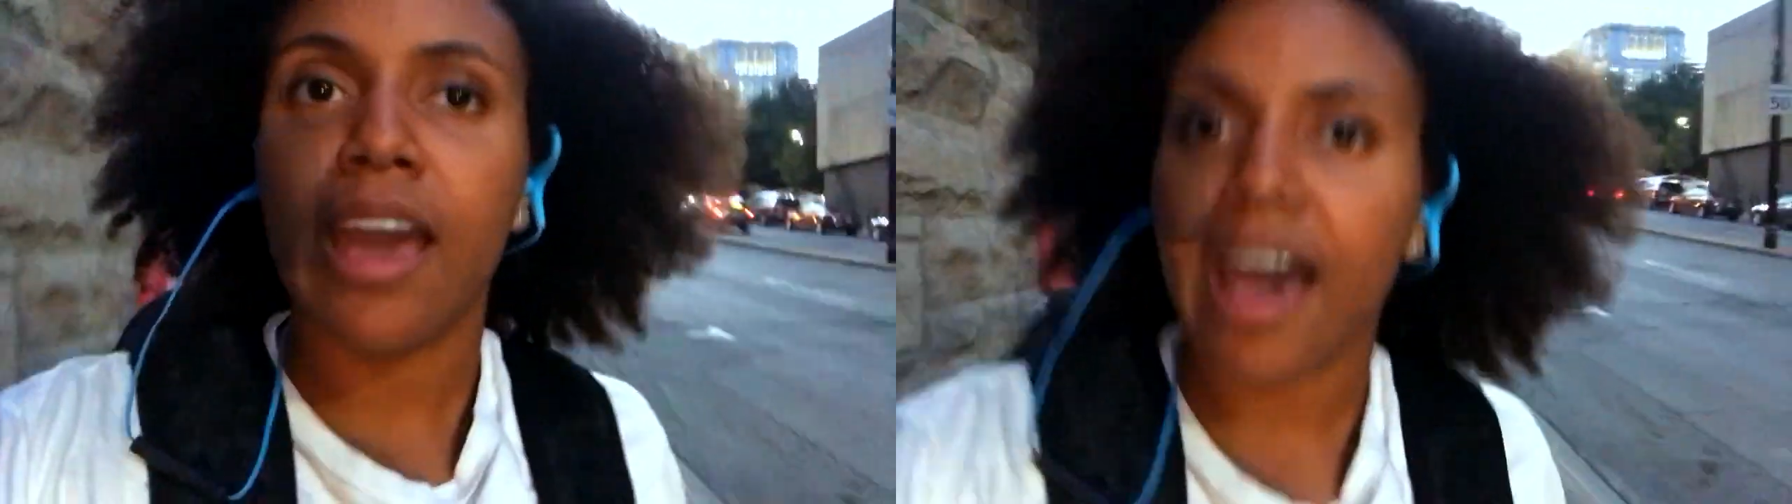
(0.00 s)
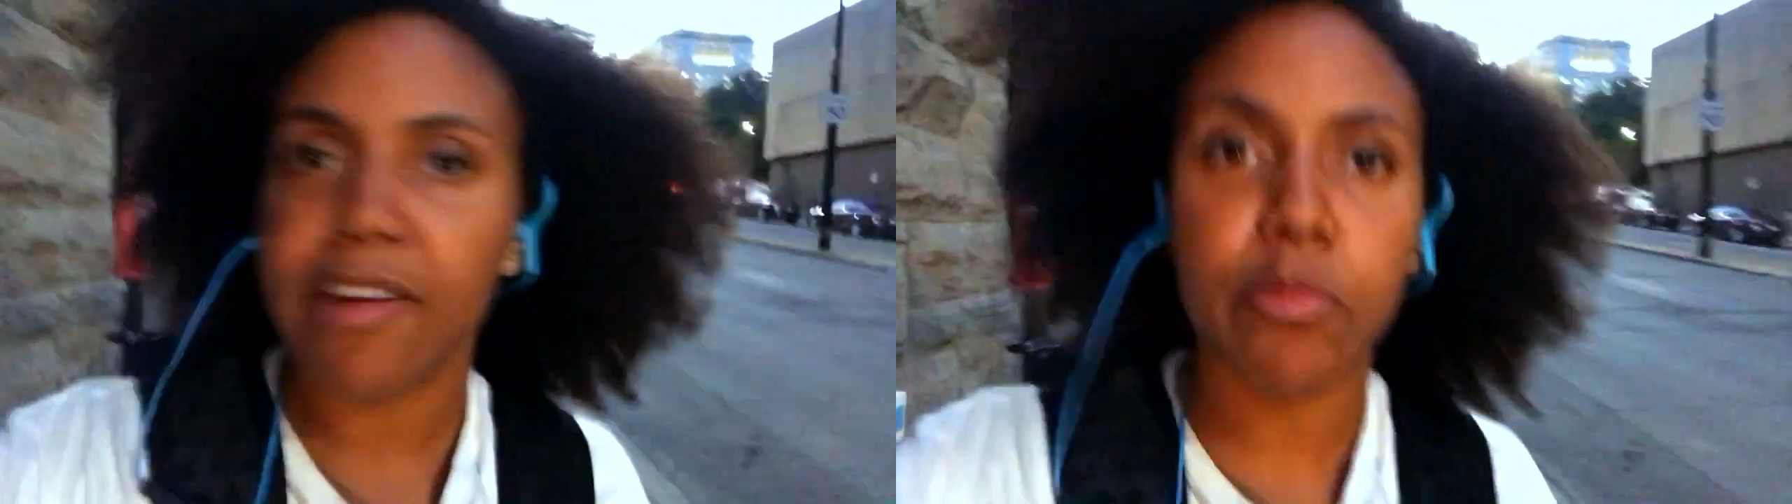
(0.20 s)

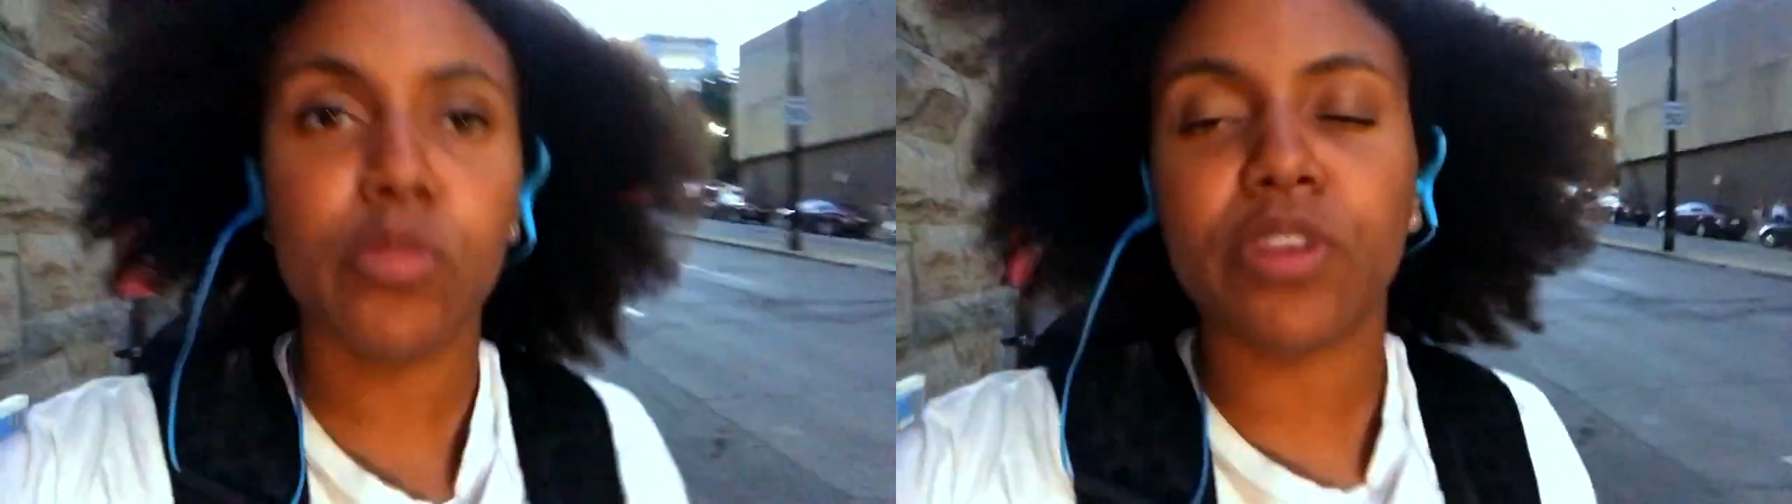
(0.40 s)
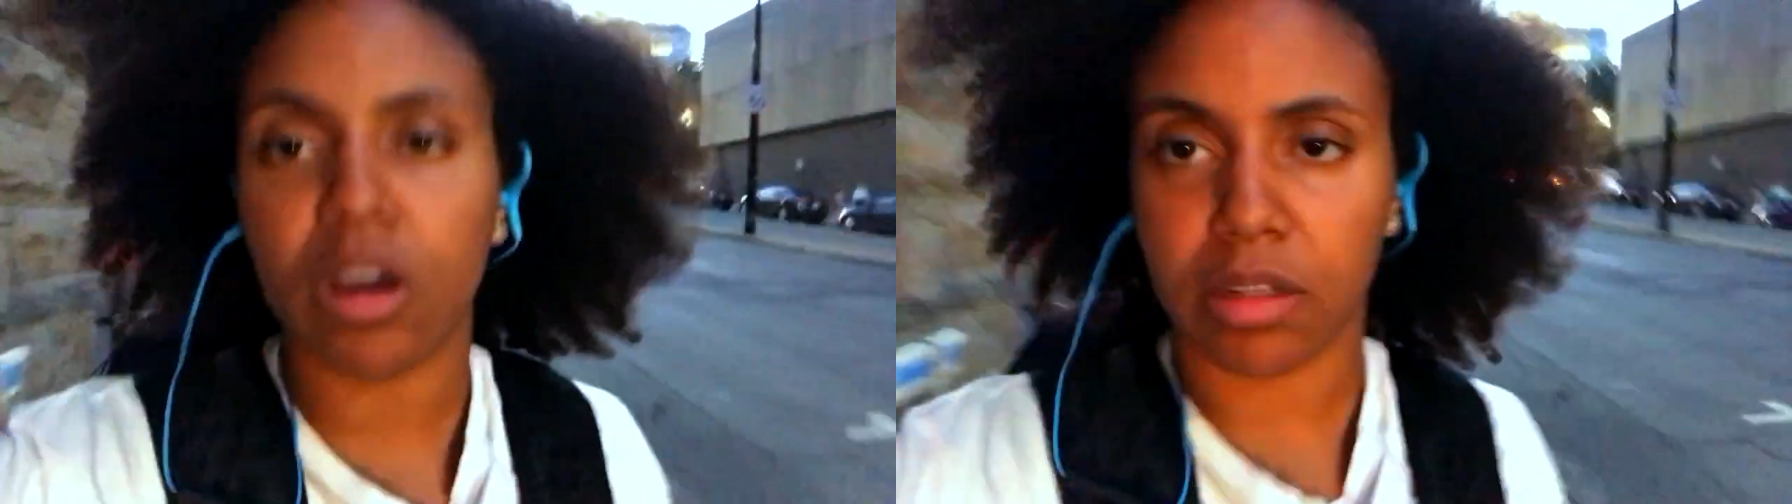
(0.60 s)
I've
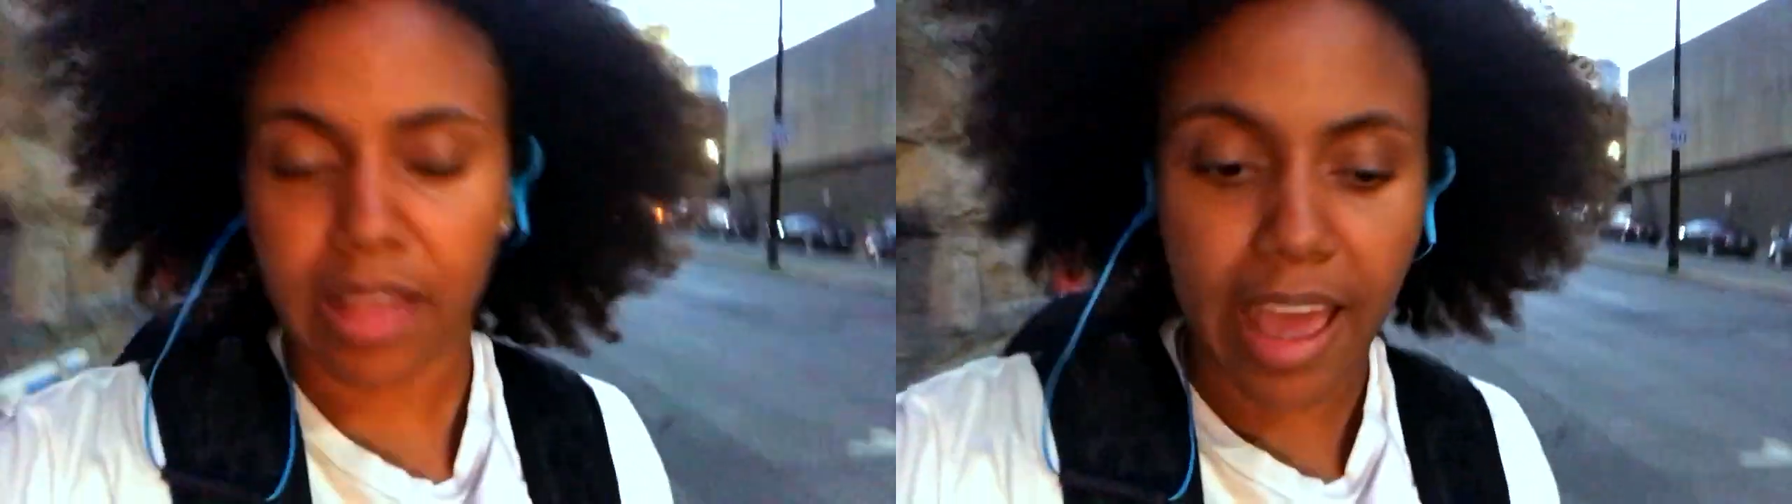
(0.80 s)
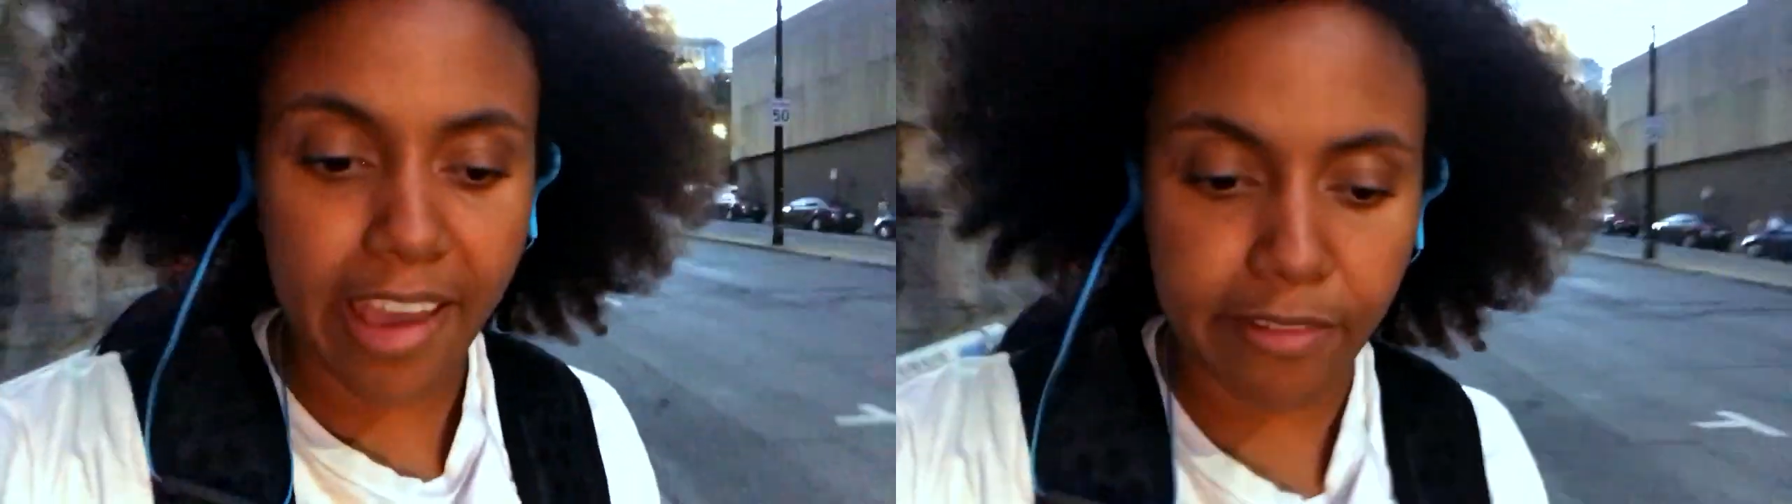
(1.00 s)
moved on.
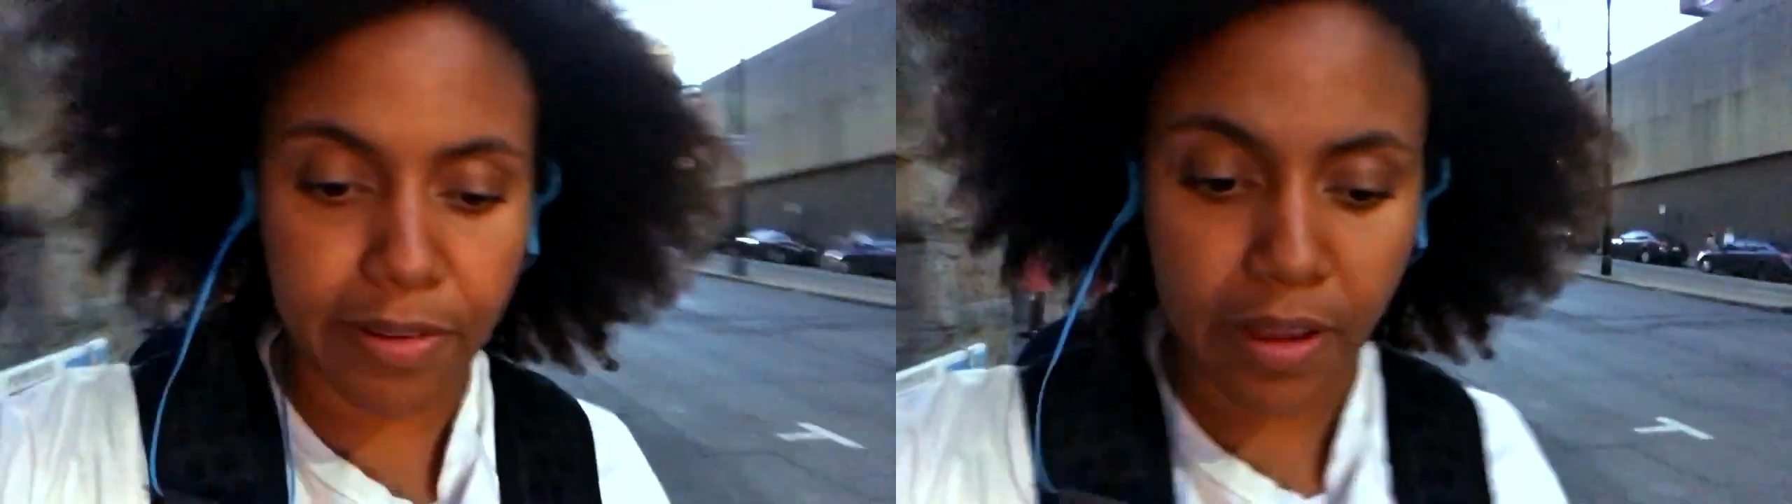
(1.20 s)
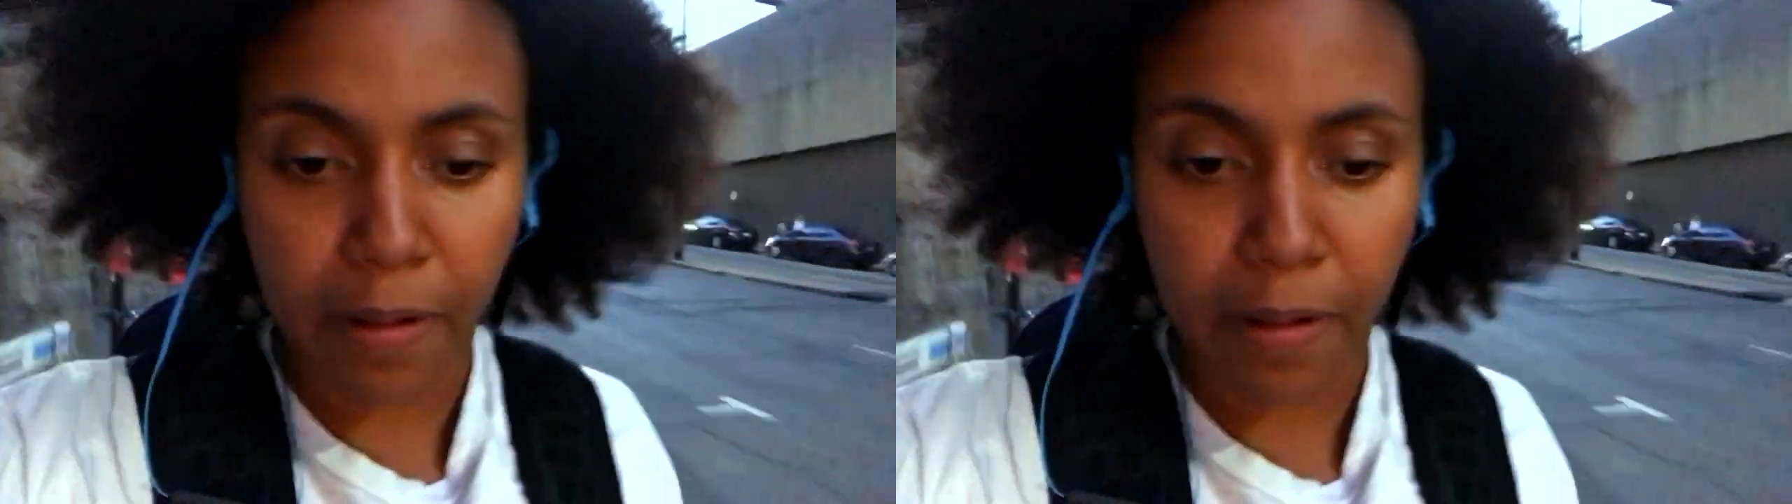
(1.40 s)
I've